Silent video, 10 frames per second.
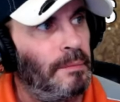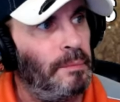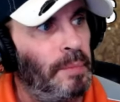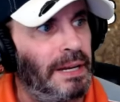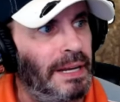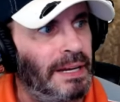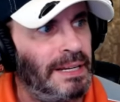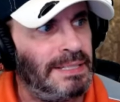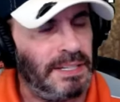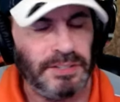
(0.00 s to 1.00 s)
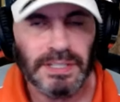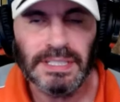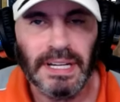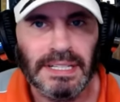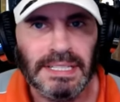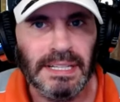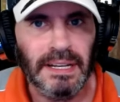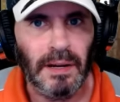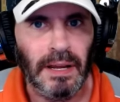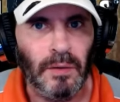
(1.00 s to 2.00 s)
But it is interesting to see
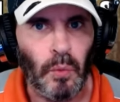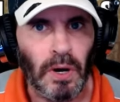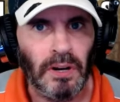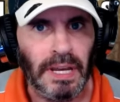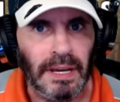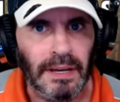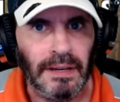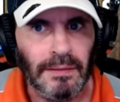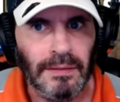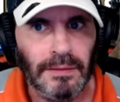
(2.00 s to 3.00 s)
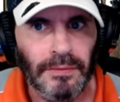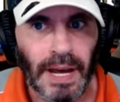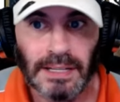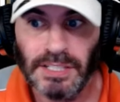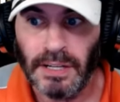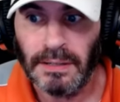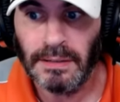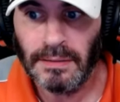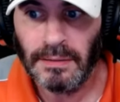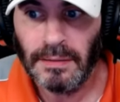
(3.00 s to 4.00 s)
it in working fashion,
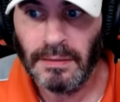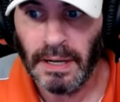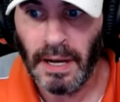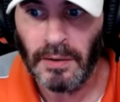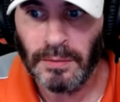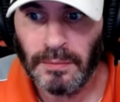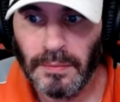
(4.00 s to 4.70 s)
you know?